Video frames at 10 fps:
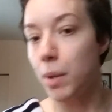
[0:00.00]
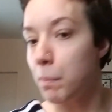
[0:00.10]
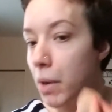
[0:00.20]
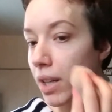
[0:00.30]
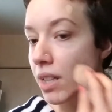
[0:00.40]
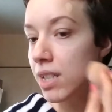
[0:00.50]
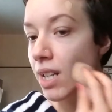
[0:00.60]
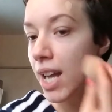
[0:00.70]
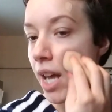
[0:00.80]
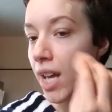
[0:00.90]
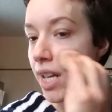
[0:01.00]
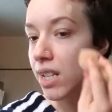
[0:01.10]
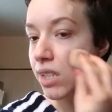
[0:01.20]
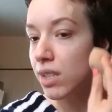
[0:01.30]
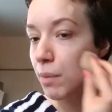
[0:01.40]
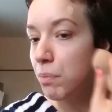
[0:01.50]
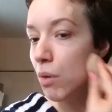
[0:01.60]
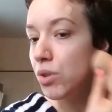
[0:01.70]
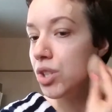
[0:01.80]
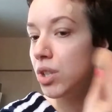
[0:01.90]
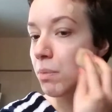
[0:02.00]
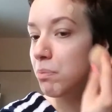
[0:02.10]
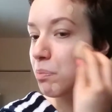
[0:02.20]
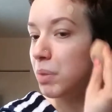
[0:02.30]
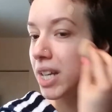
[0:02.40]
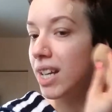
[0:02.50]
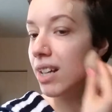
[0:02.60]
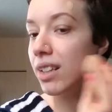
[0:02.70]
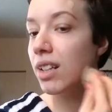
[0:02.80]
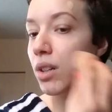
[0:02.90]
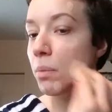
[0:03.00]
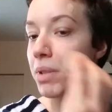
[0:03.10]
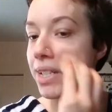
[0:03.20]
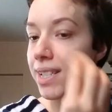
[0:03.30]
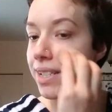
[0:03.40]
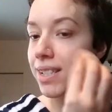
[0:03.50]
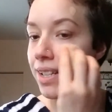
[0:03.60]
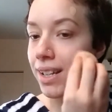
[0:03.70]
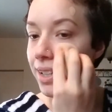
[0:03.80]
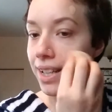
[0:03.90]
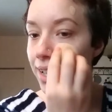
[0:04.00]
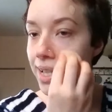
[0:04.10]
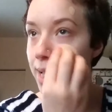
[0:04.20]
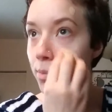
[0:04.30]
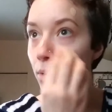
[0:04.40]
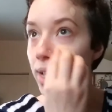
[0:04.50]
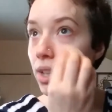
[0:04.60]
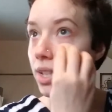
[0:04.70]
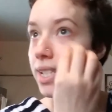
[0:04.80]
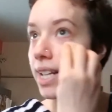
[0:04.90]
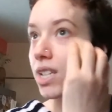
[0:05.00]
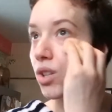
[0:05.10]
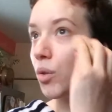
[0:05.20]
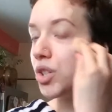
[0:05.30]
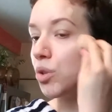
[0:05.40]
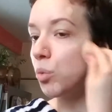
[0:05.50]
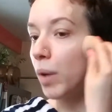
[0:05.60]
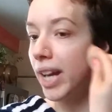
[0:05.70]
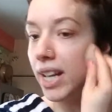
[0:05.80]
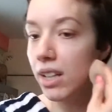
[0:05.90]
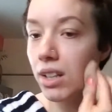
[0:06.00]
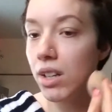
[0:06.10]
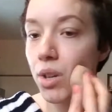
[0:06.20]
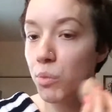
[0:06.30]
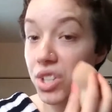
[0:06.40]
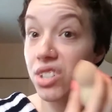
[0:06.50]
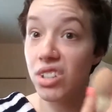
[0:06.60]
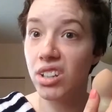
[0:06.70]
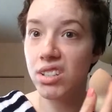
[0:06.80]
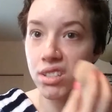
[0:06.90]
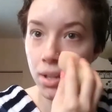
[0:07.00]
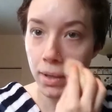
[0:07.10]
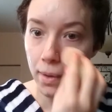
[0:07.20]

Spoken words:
But today it's supposed to be a little bit sunny. This morning looks like it's going to rain, which sucks.